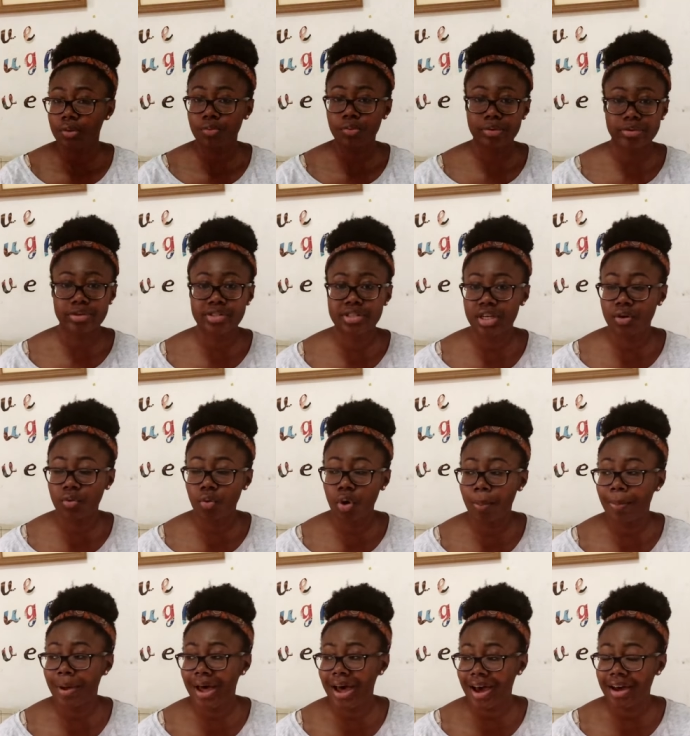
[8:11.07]
roasting,
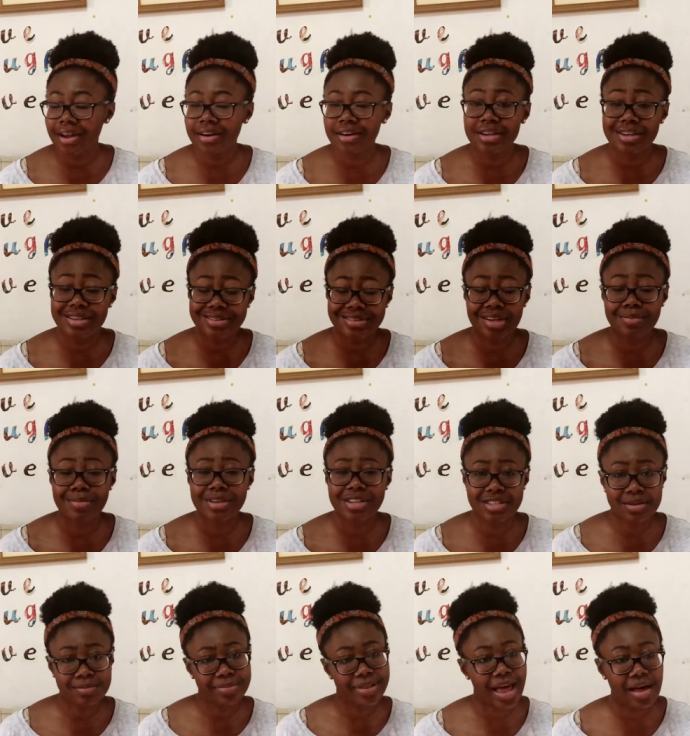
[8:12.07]
Wattpad is an
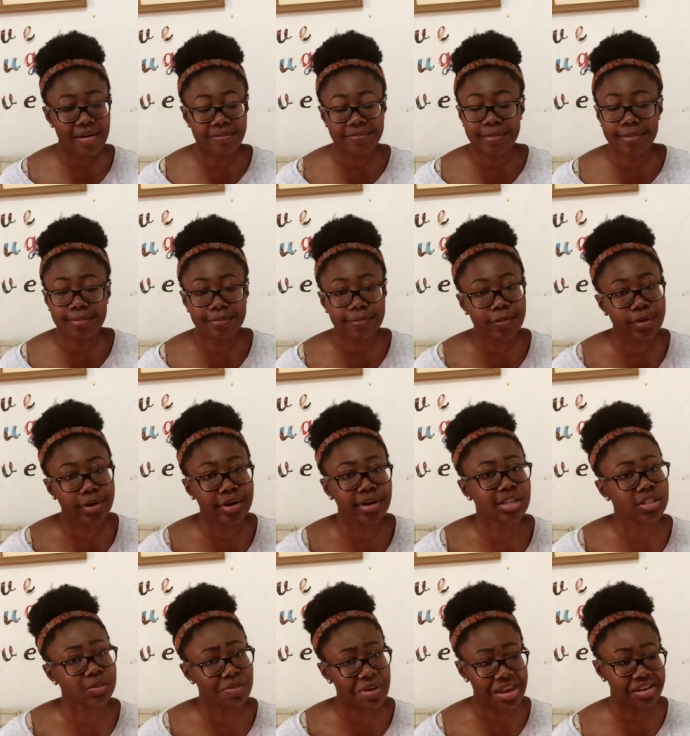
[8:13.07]
amazing platform for
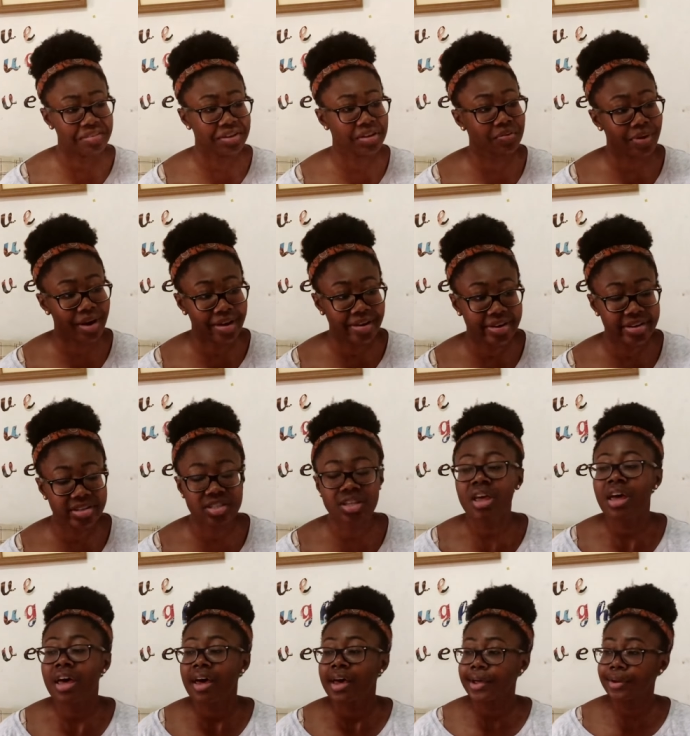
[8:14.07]
aspiring writers.
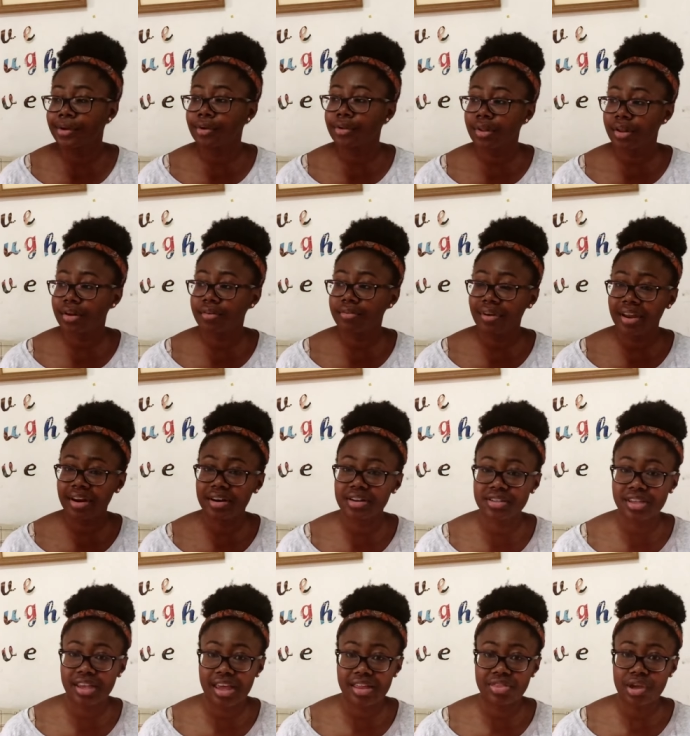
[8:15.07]
I know a lot of writers
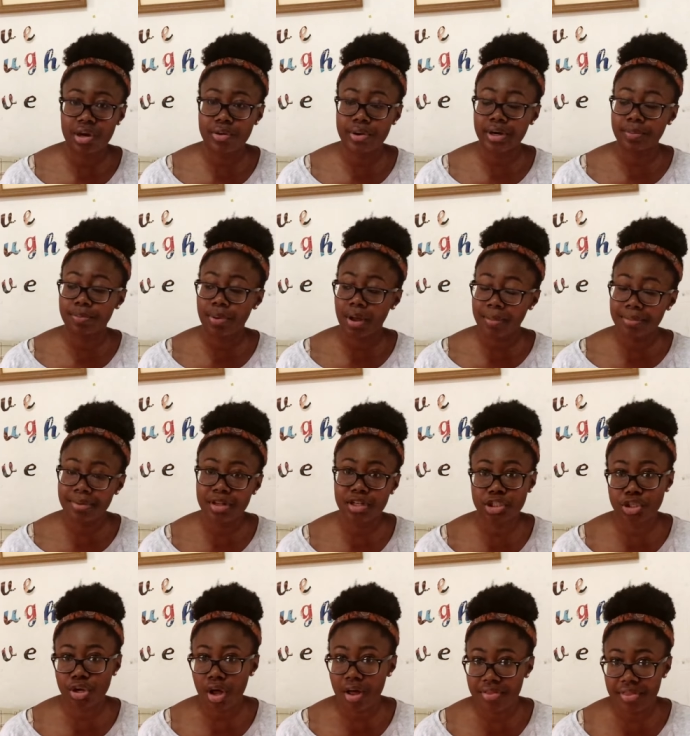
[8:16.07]
get their work
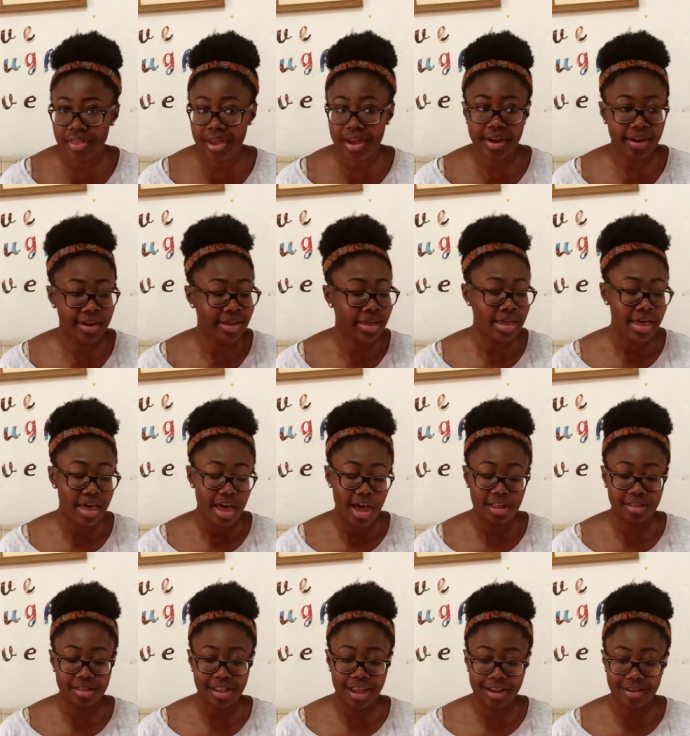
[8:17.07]
published on there
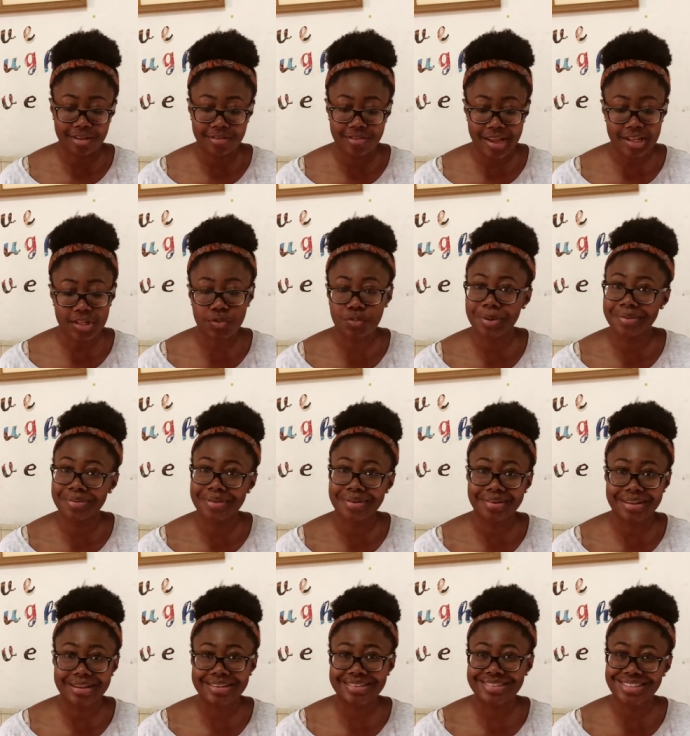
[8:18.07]
and like that's where they're
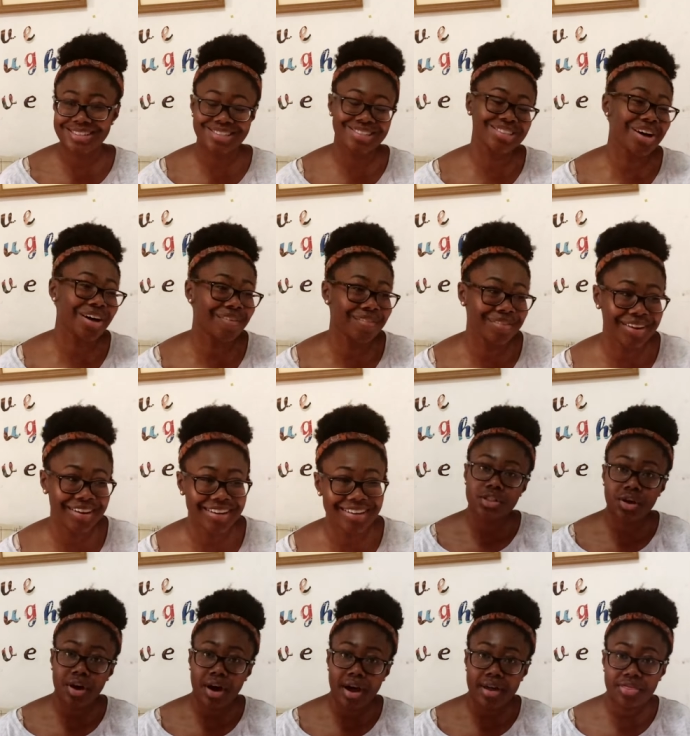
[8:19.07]
like discovered.
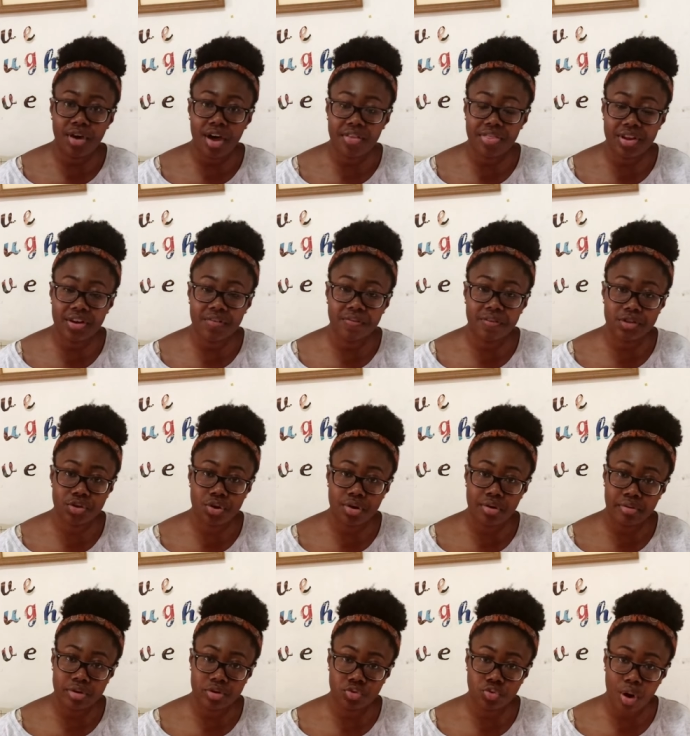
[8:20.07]
So I thought that if I was gonna
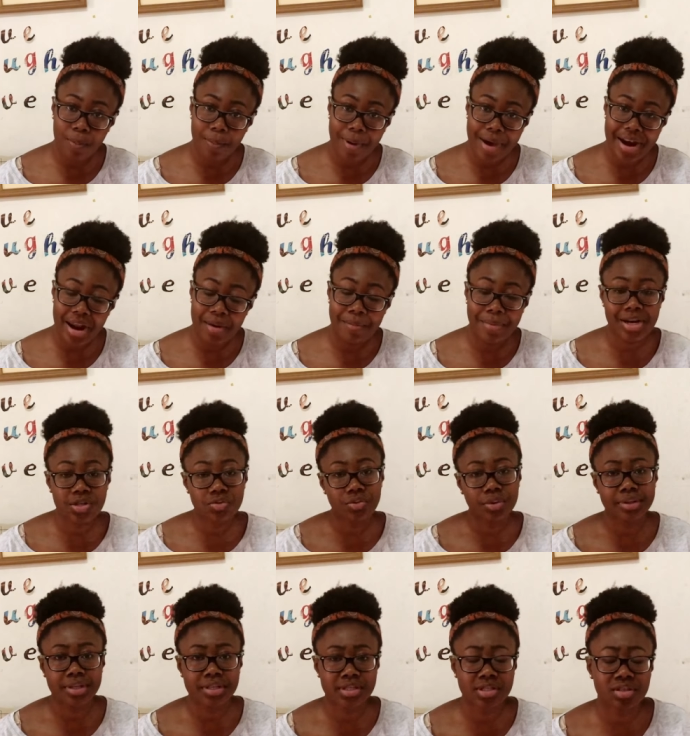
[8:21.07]
roast Wattpad, I might as
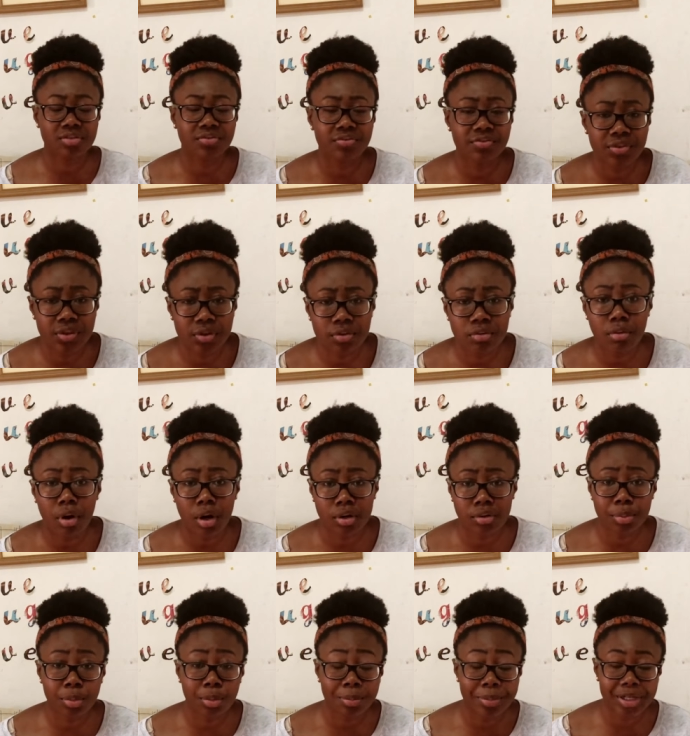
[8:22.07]
well list a few
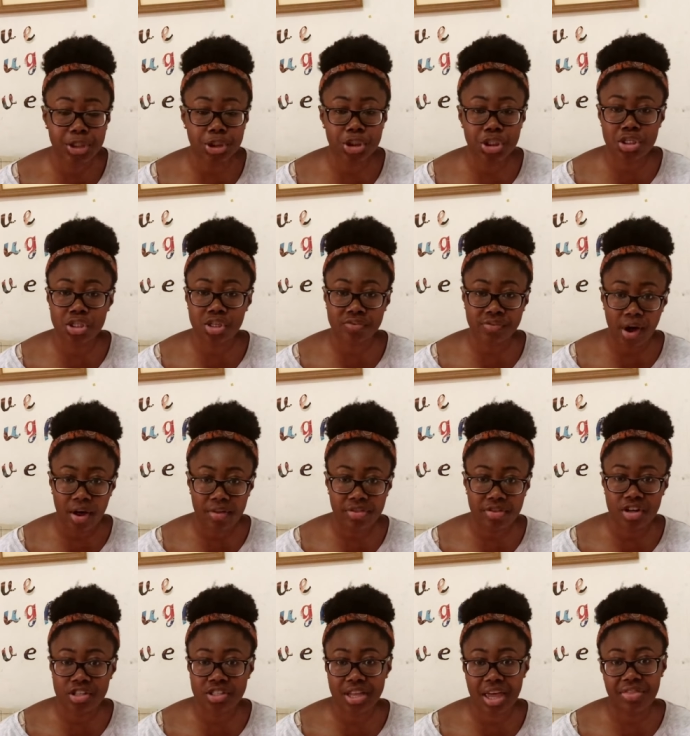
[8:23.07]
honorable mentions of
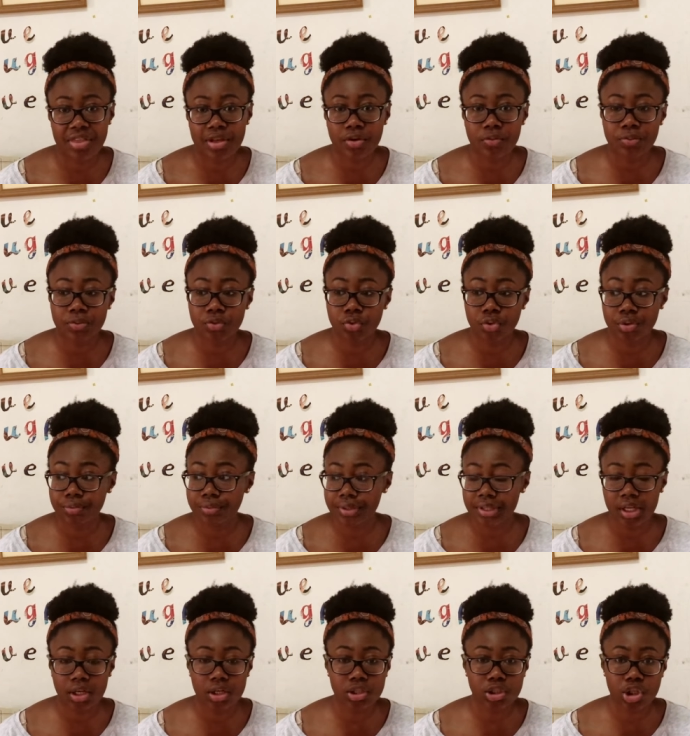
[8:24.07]
authors I think do a
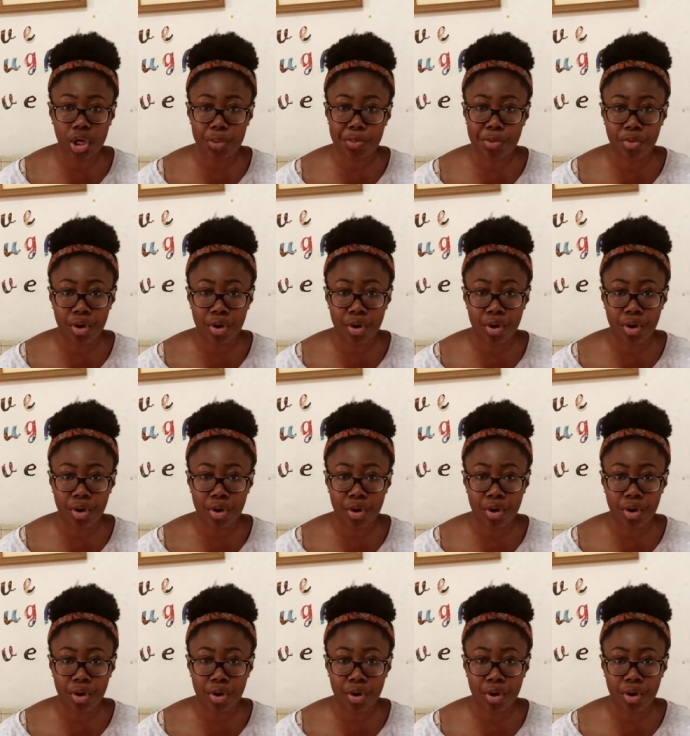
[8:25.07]
really good job on